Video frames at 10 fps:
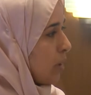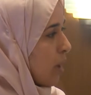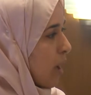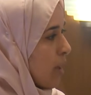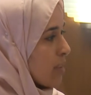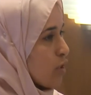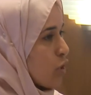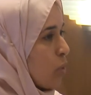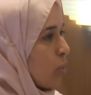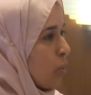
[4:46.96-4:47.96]
us.
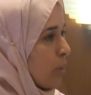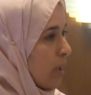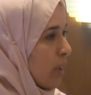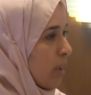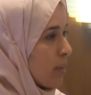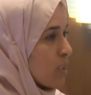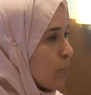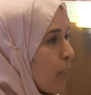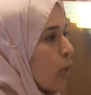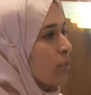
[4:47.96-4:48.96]
So it's
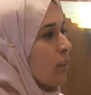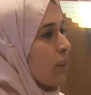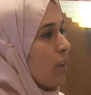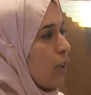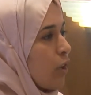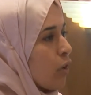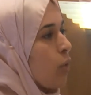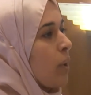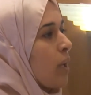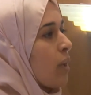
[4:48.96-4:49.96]
important the
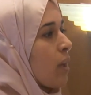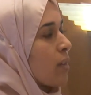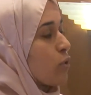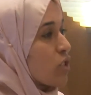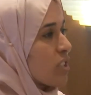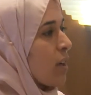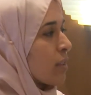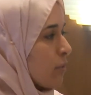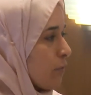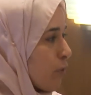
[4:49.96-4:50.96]
economic to
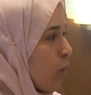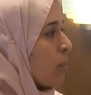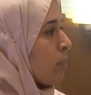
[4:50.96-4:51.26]
start from